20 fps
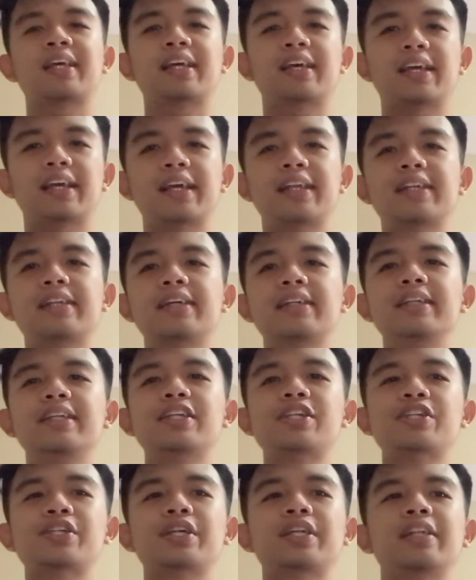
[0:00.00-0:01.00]
In
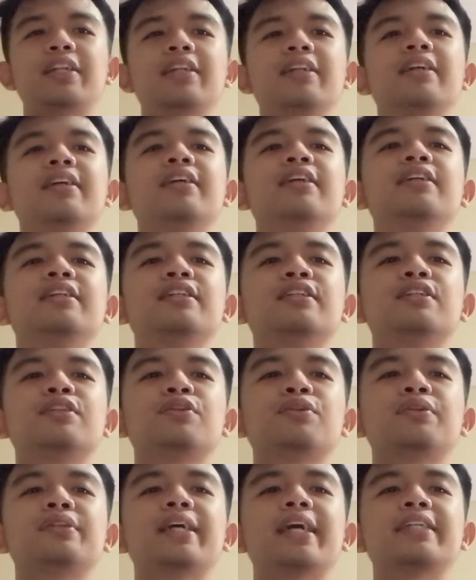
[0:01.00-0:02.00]
addition
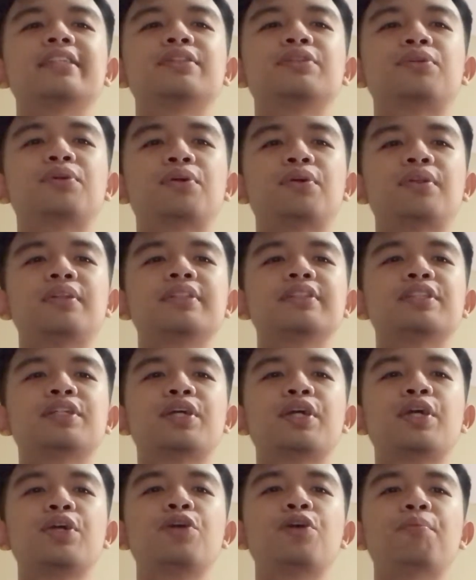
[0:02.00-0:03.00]
to task roles,
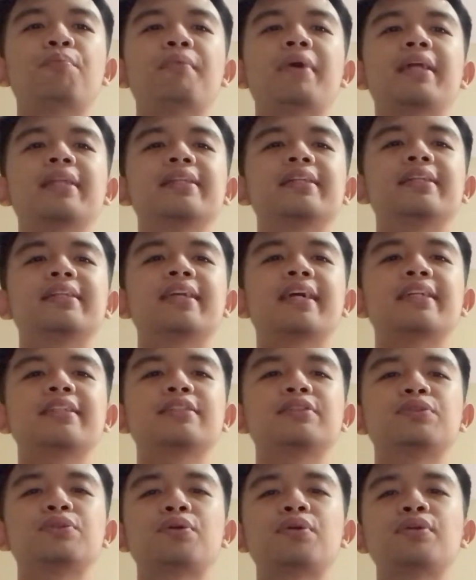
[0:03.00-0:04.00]
group
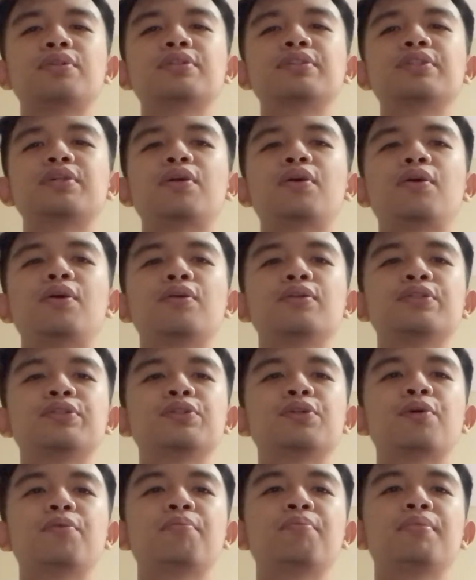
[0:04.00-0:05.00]
maintenance roles
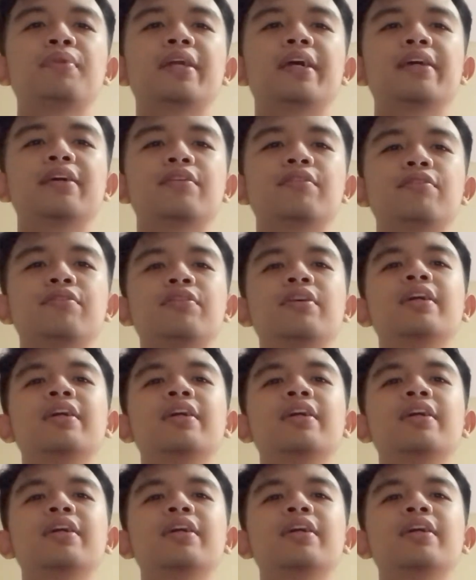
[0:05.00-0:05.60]
also play a